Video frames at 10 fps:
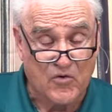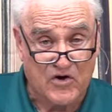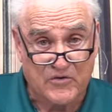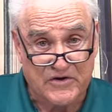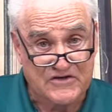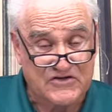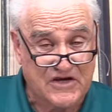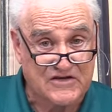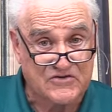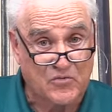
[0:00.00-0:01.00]
work when his
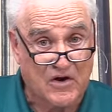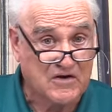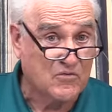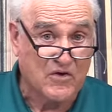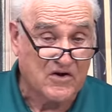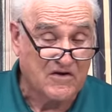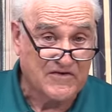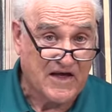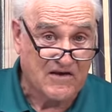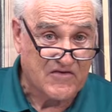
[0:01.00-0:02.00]
sons wanted to run off
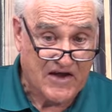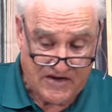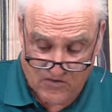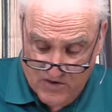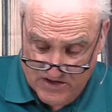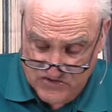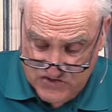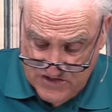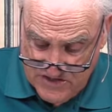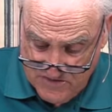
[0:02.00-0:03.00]
gallivanting around
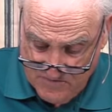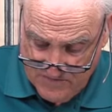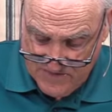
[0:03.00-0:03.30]
Judea.